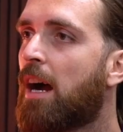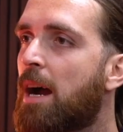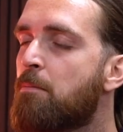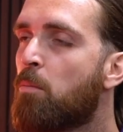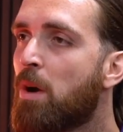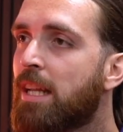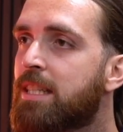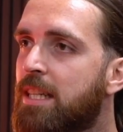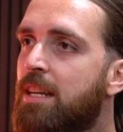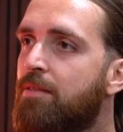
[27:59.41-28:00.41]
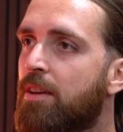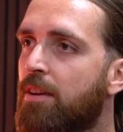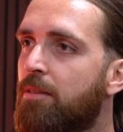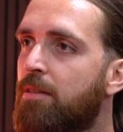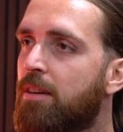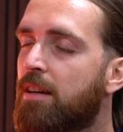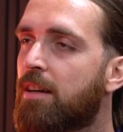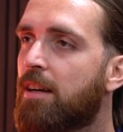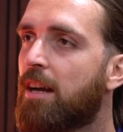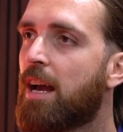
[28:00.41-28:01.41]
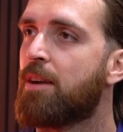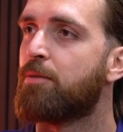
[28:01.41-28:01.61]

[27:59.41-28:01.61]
I'm willing to give you a